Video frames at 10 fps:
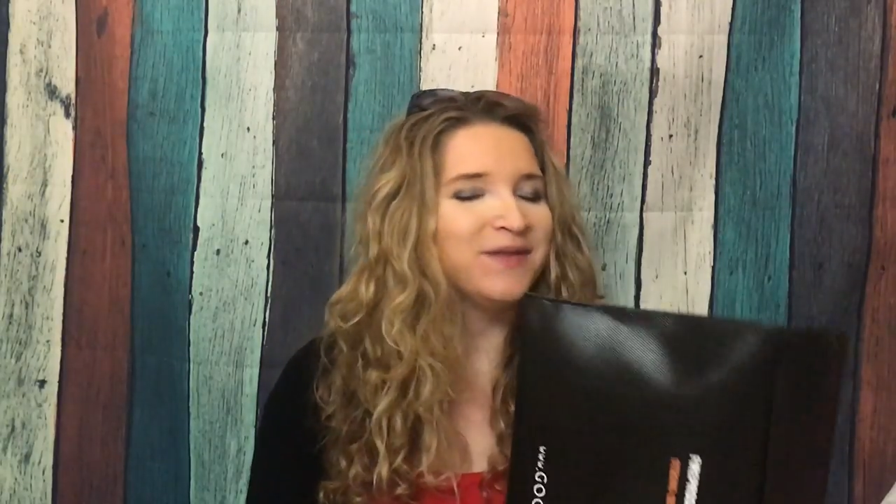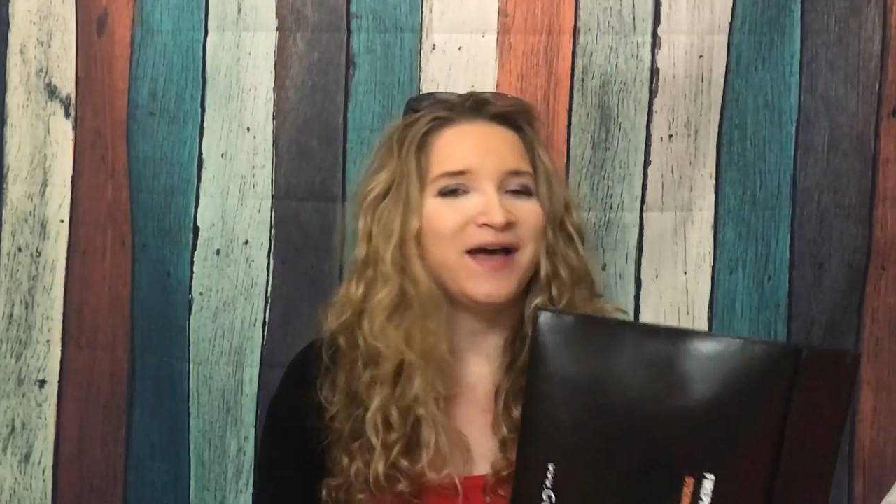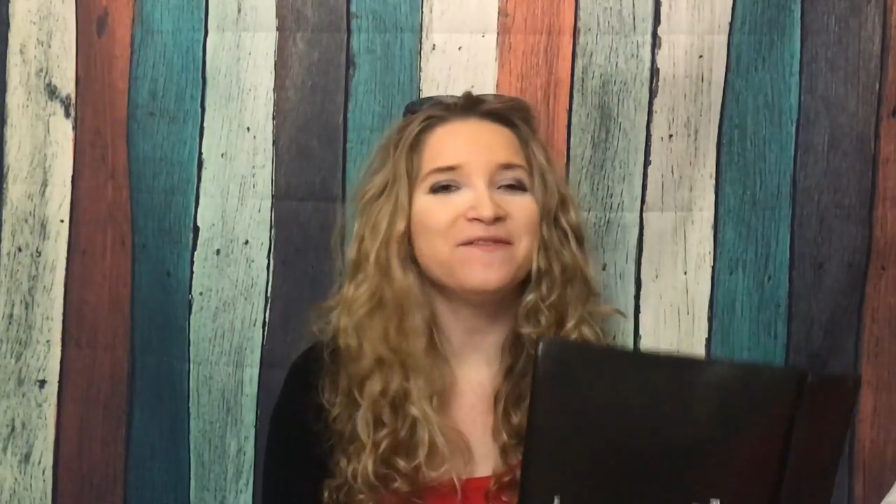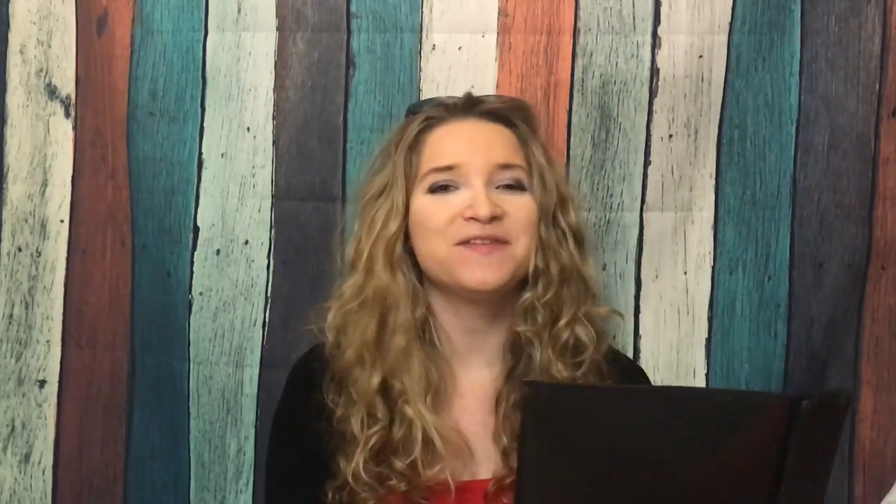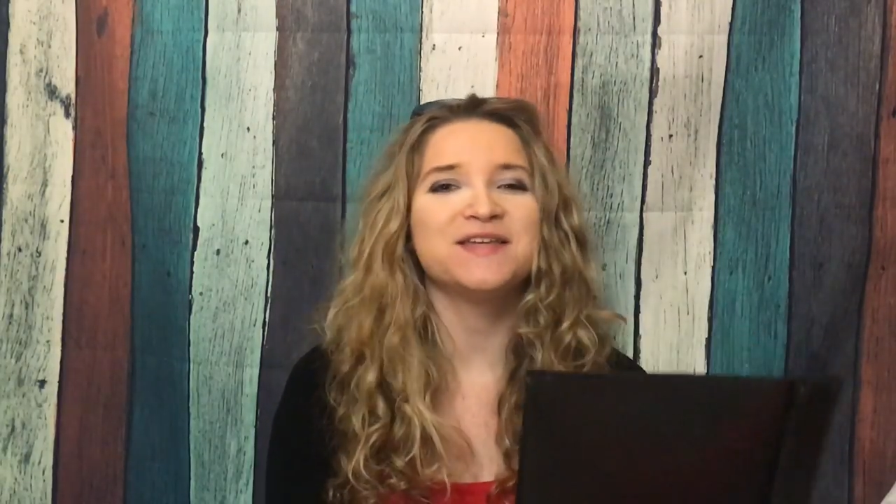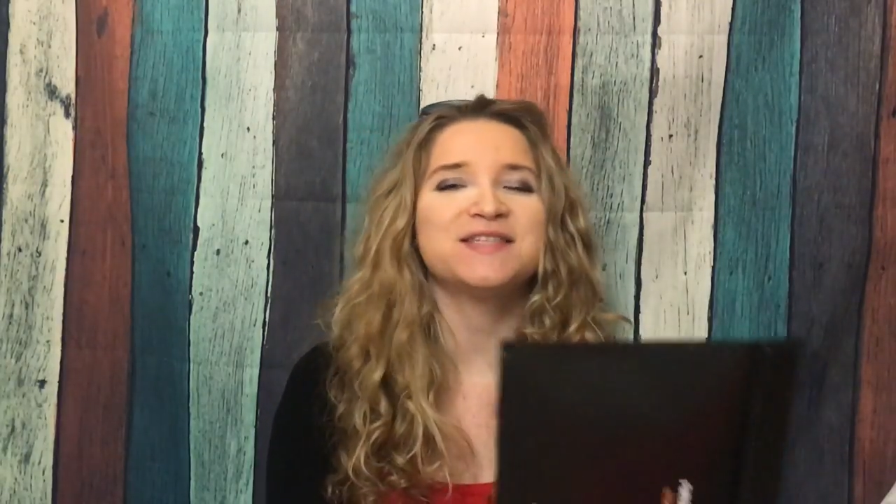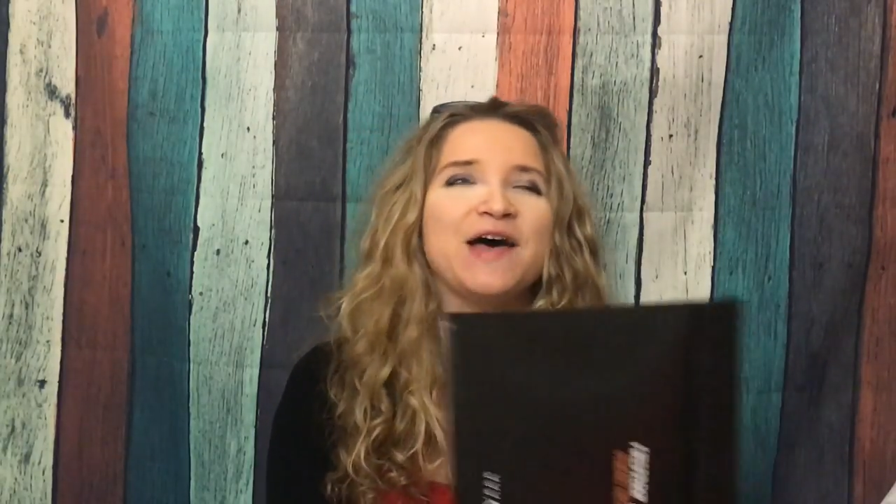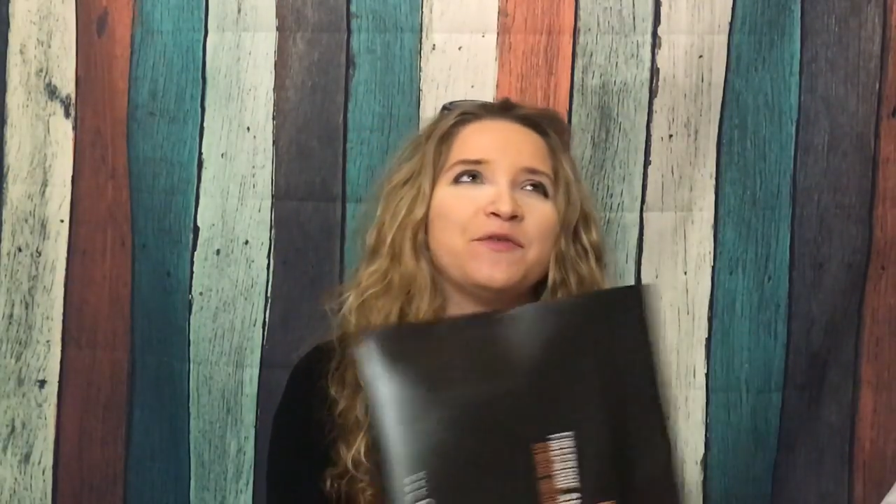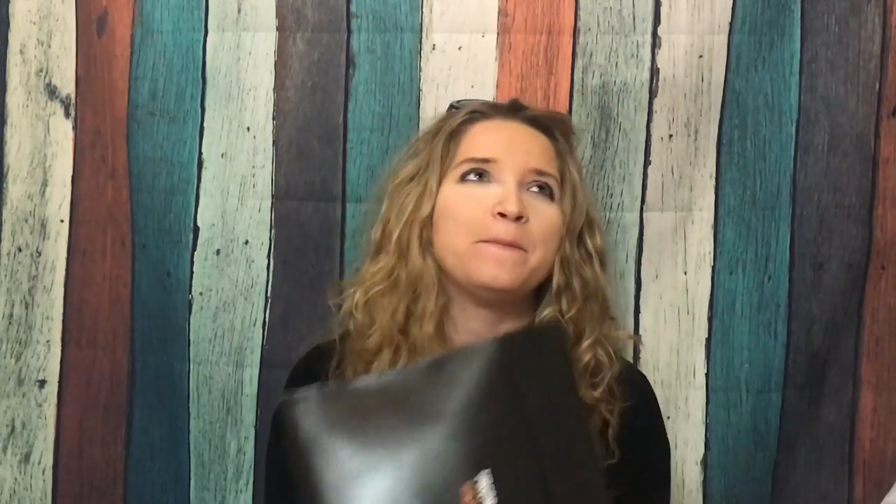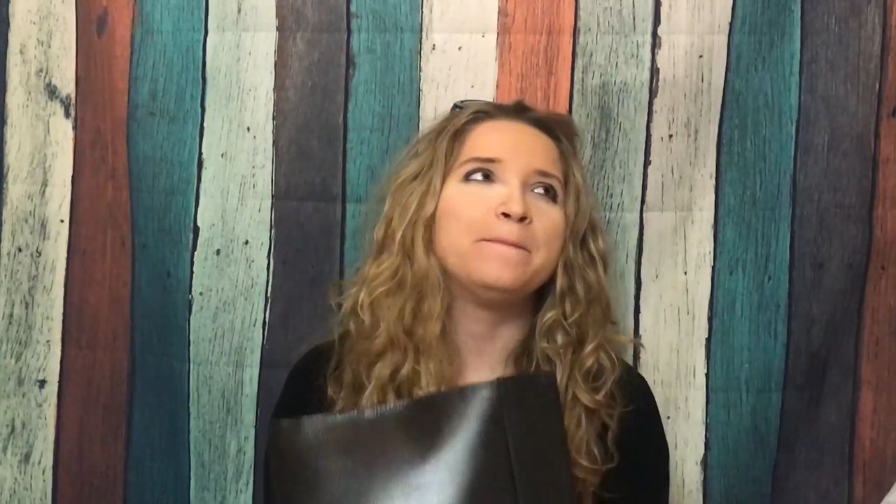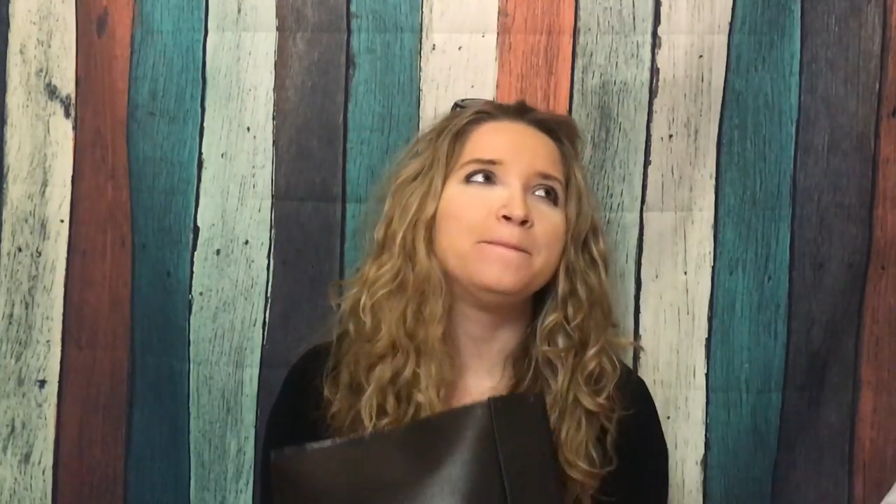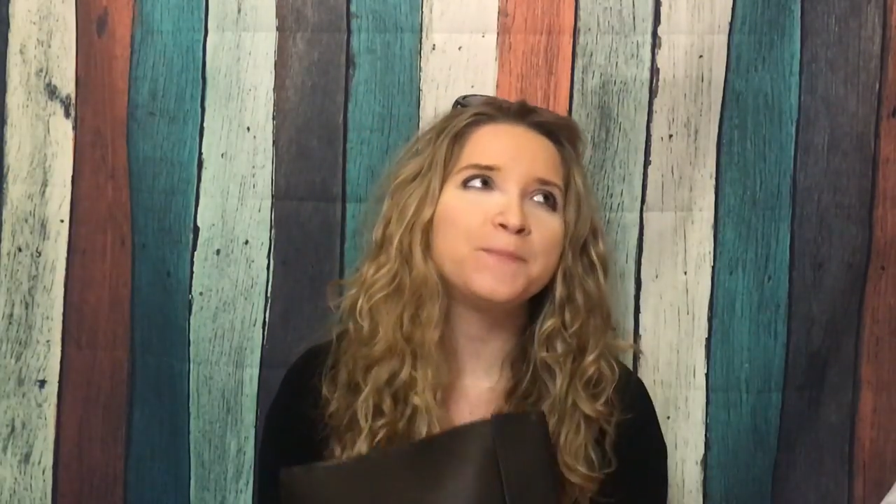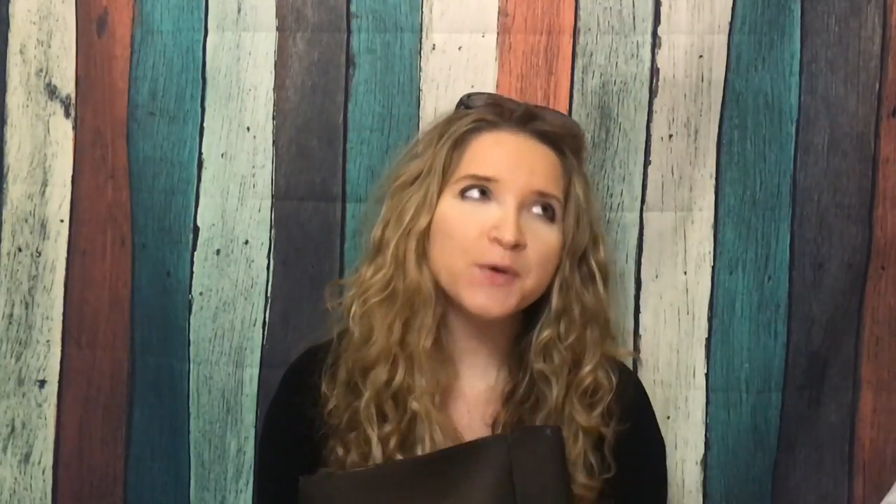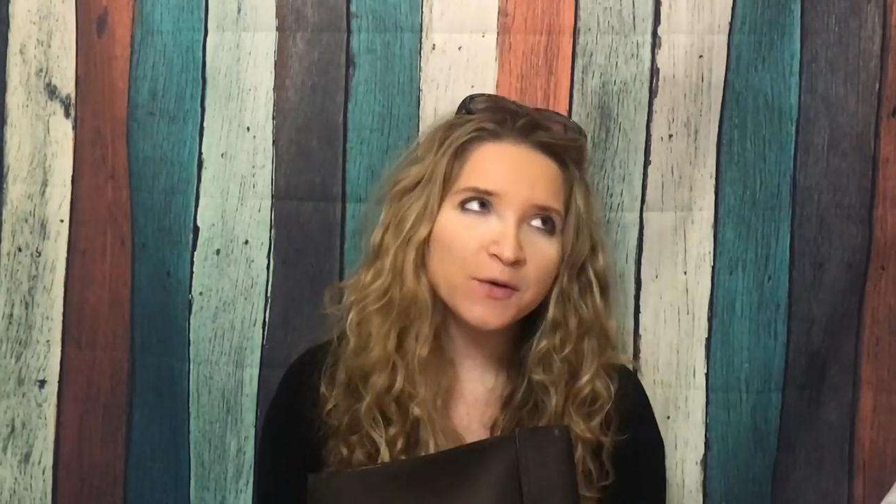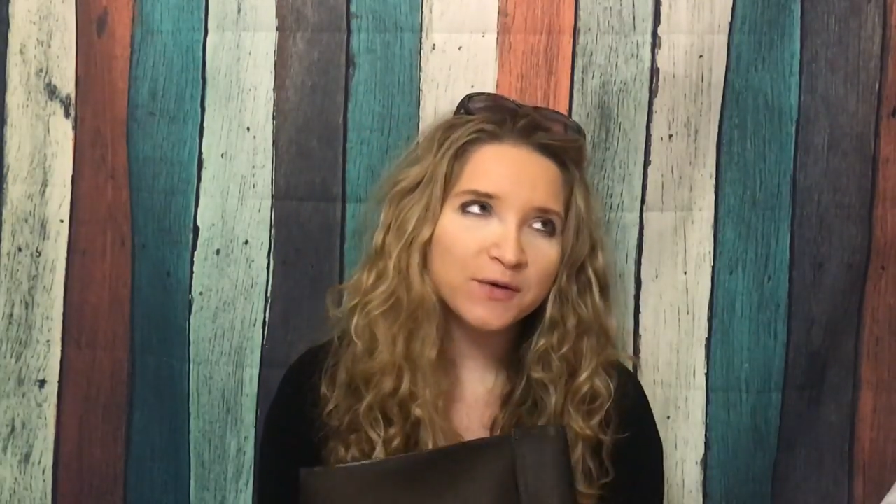Have this, have a
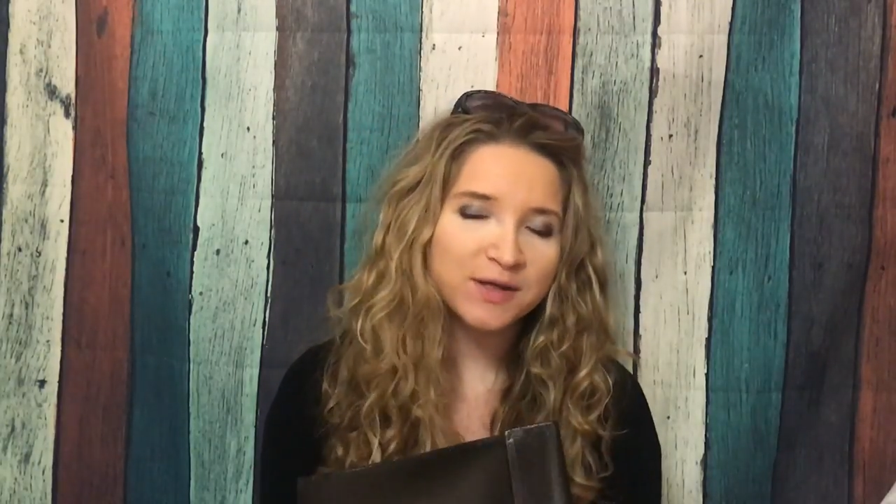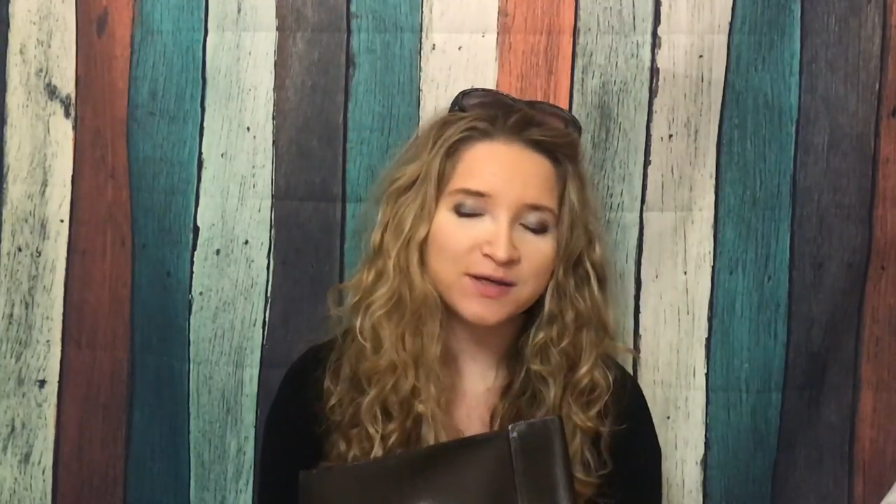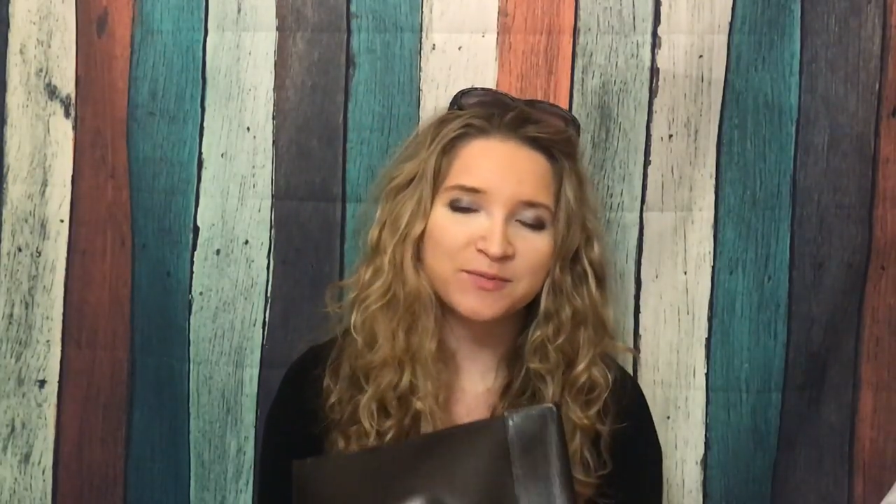billion